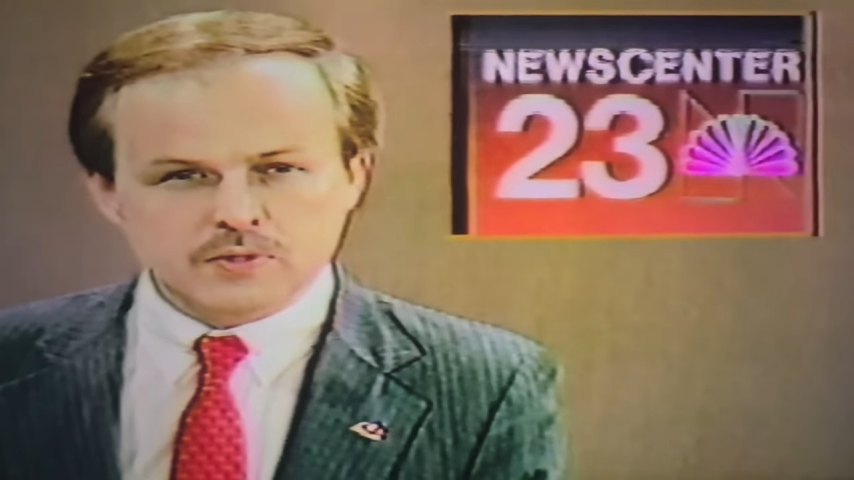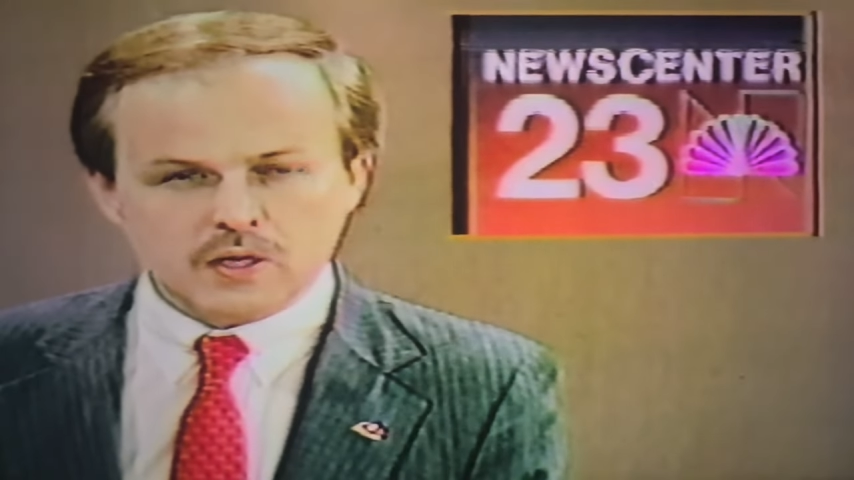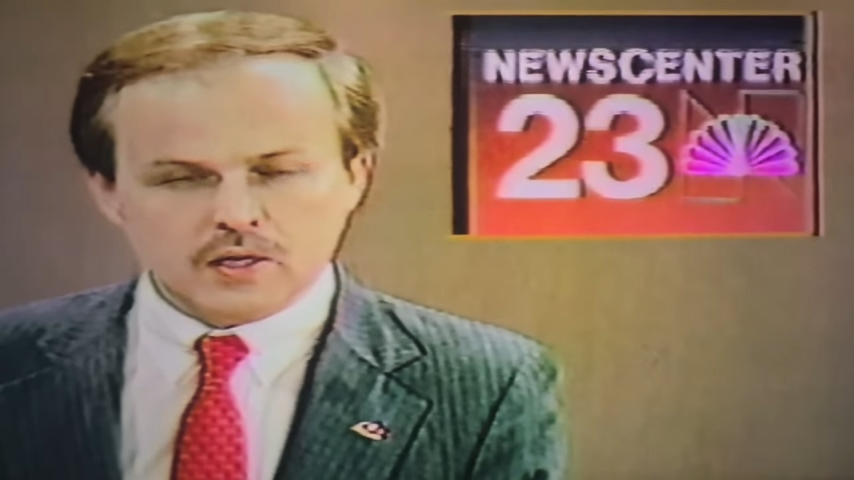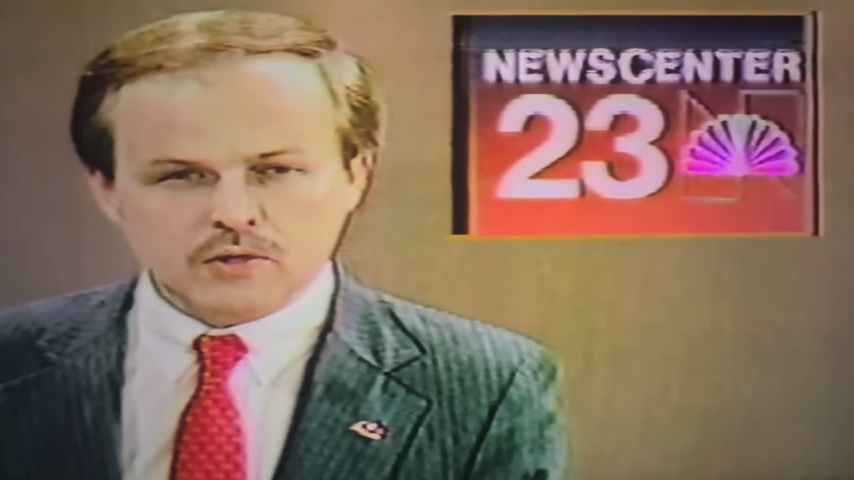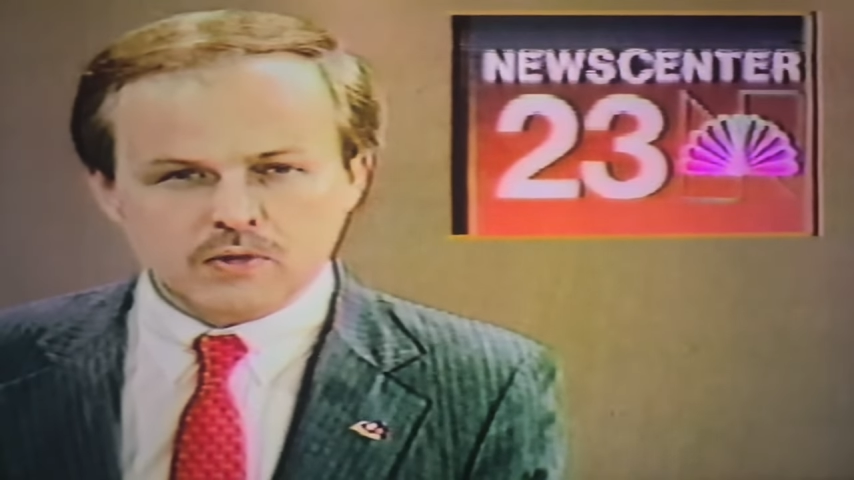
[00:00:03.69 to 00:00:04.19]

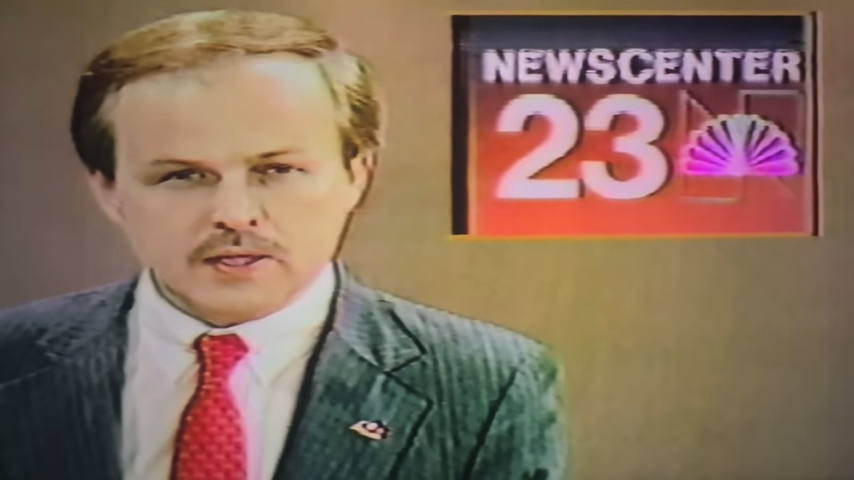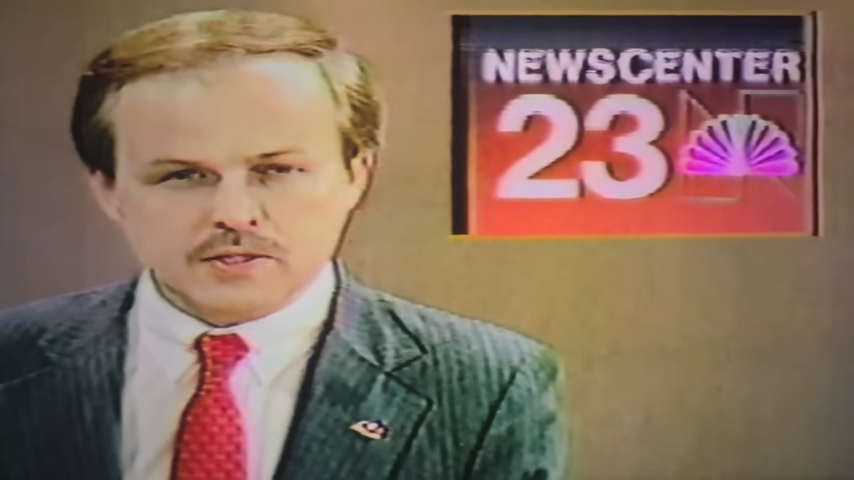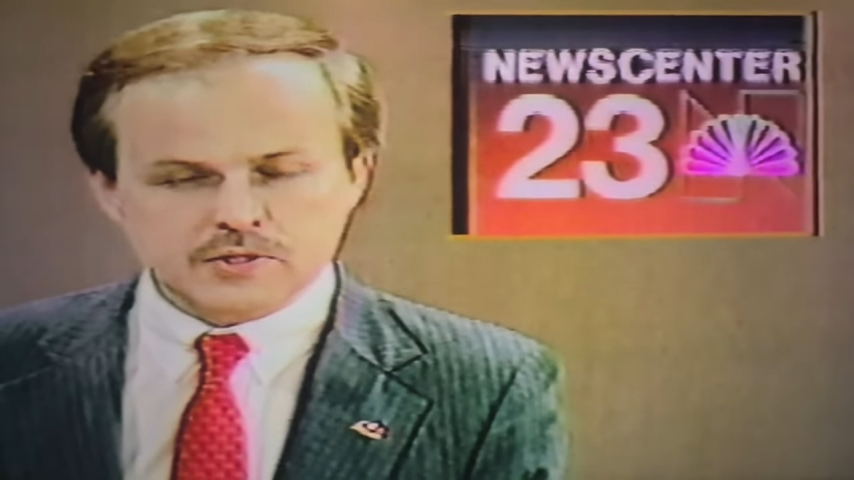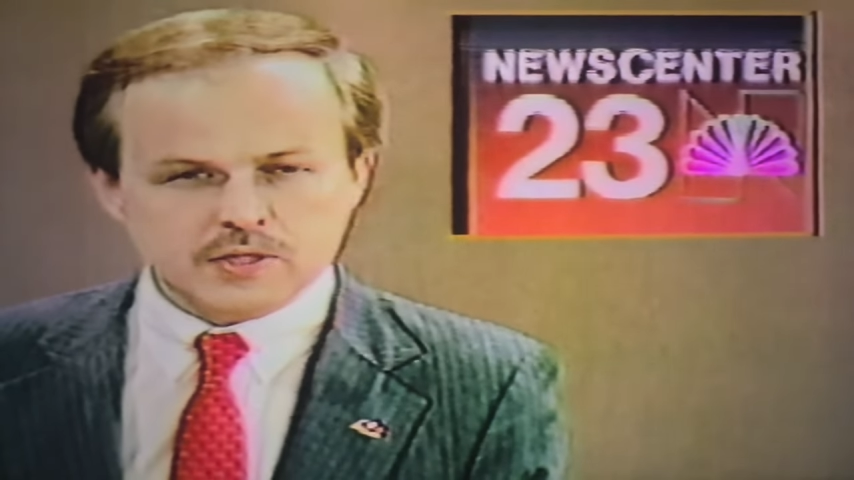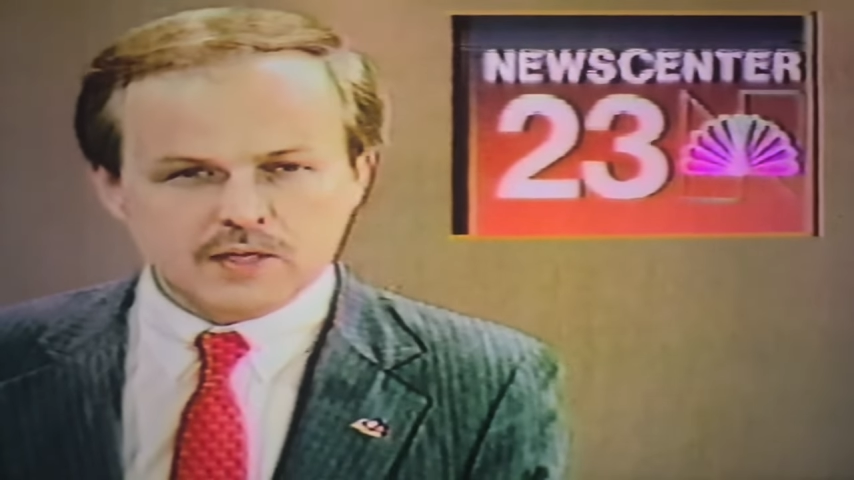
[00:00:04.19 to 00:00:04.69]
all across
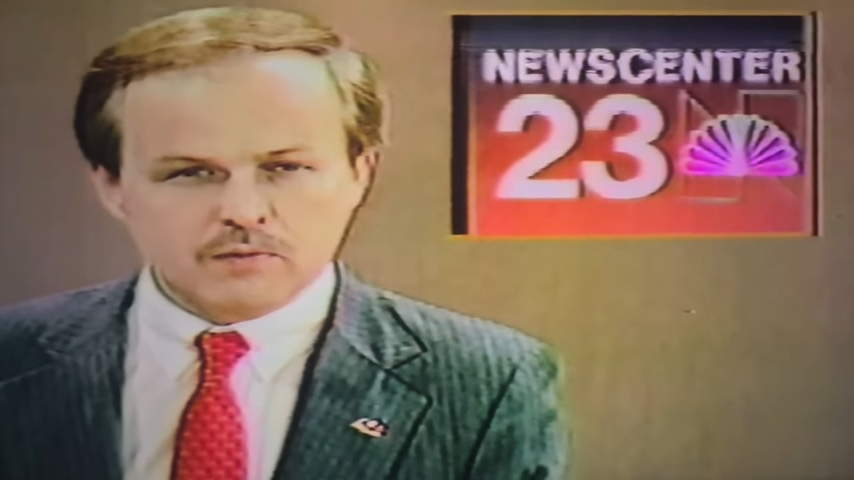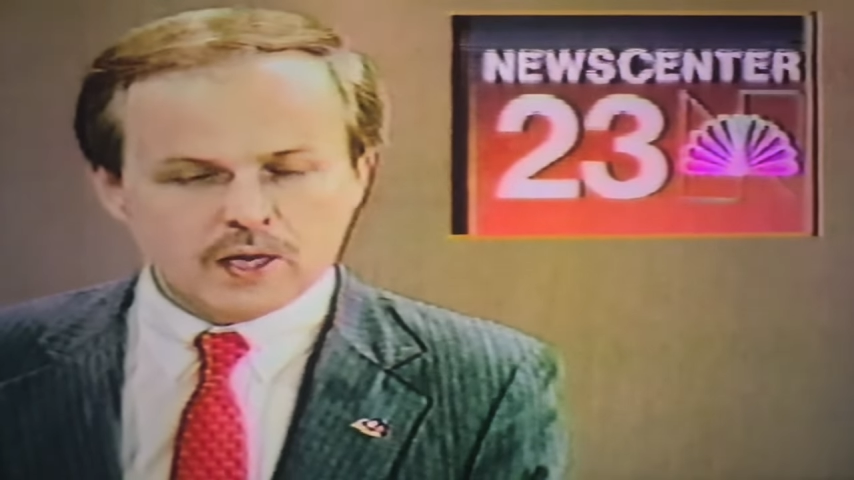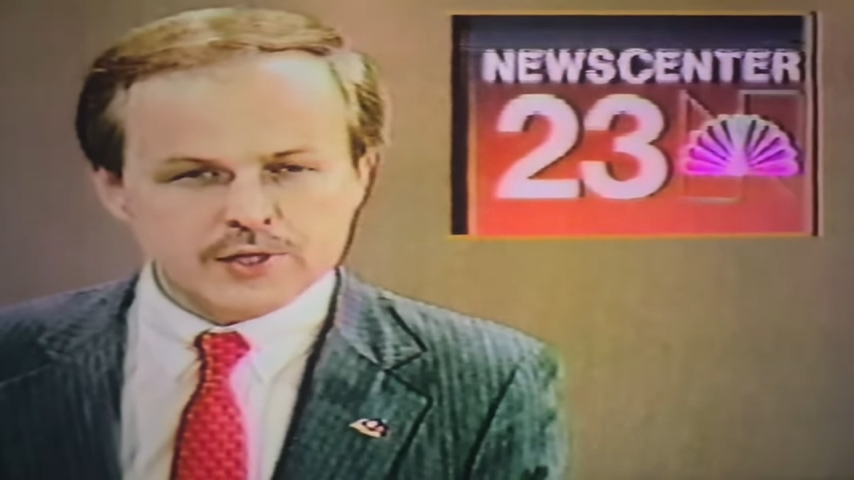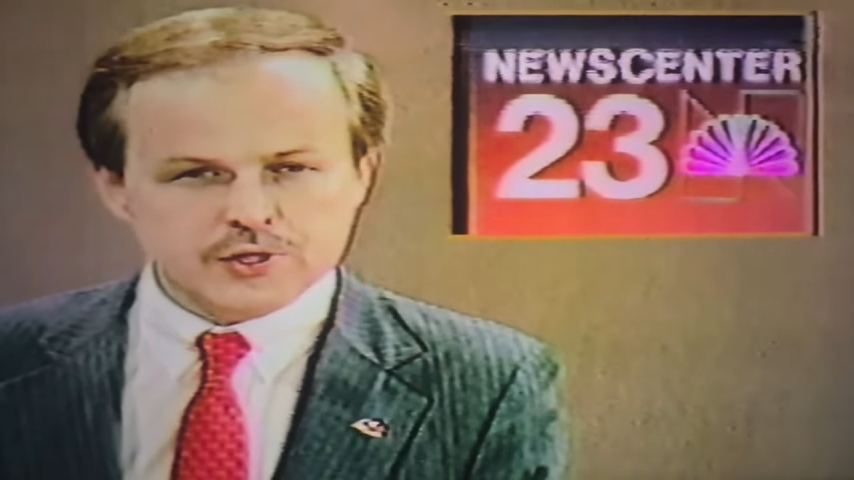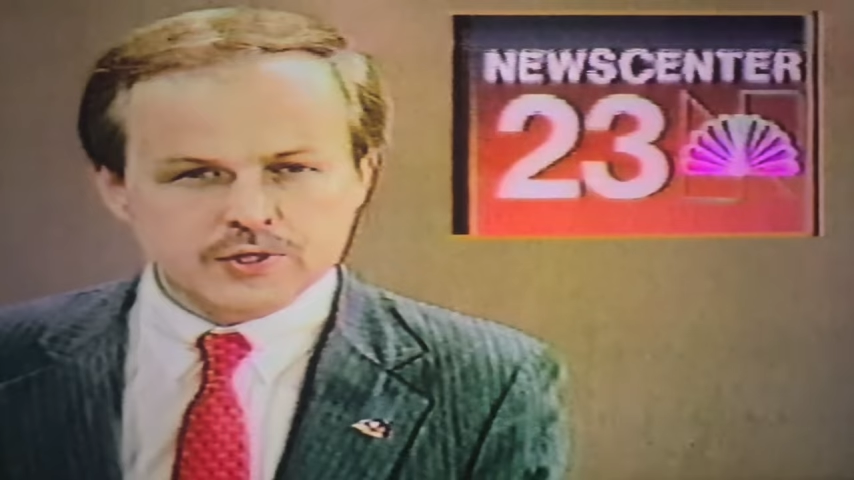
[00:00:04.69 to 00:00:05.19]
the state of
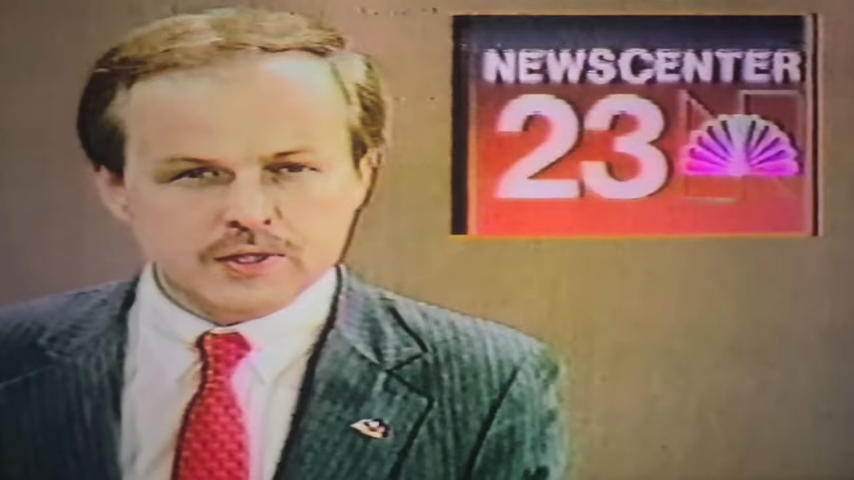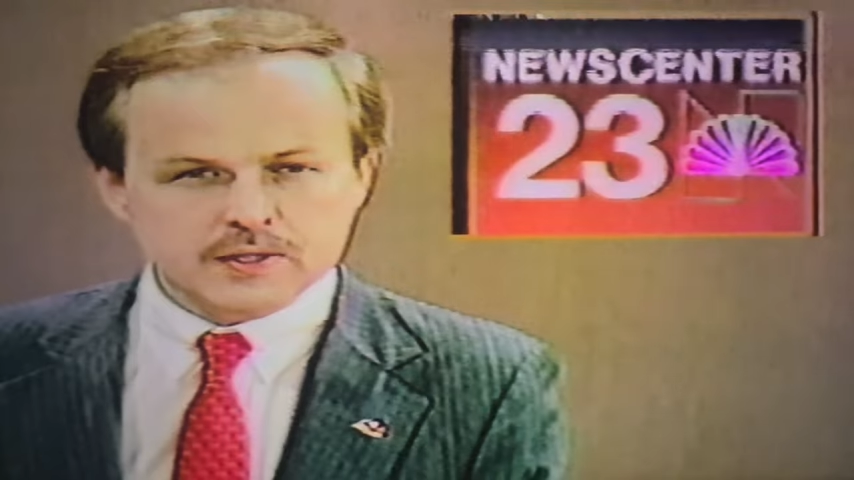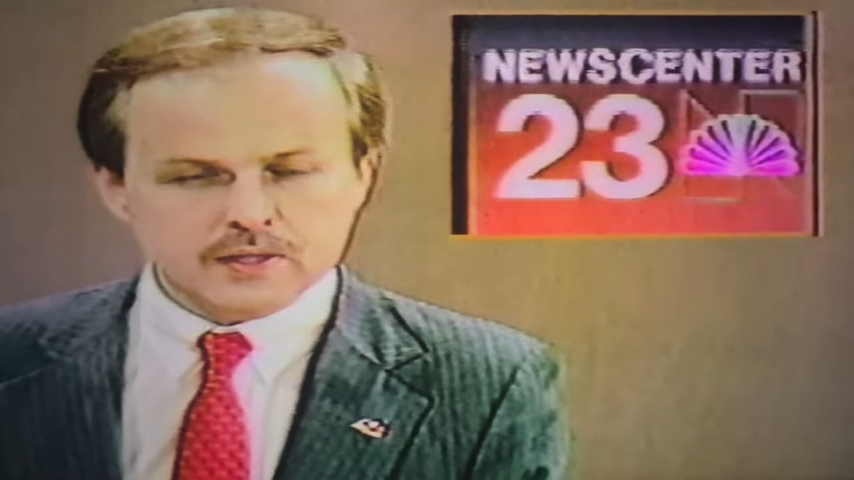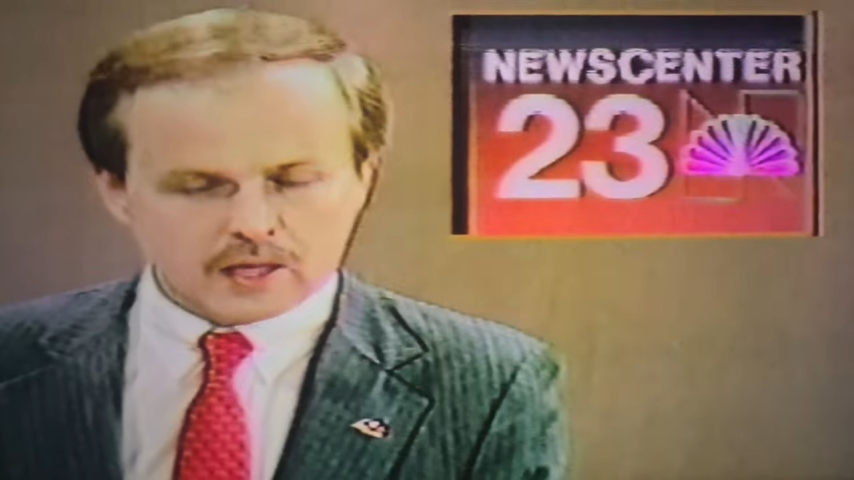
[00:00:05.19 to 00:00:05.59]
Washington,